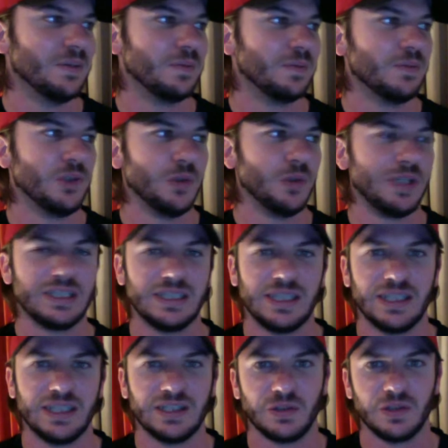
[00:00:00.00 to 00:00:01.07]
New England
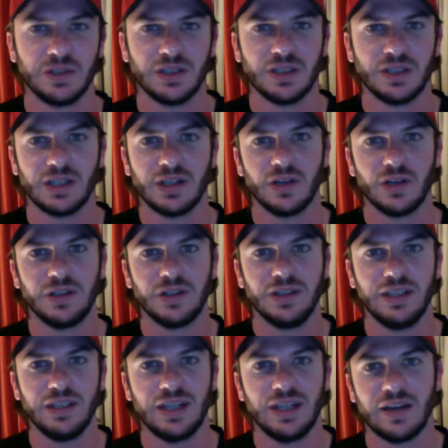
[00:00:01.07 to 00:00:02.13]
getting to an early
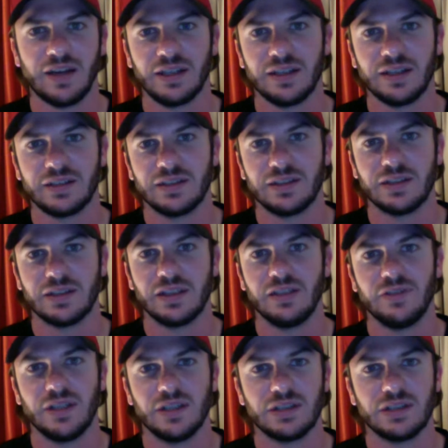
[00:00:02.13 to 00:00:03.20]
lead out against this
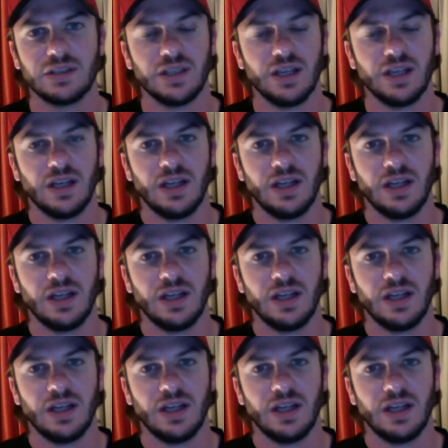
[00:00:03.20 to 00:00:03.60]
defense.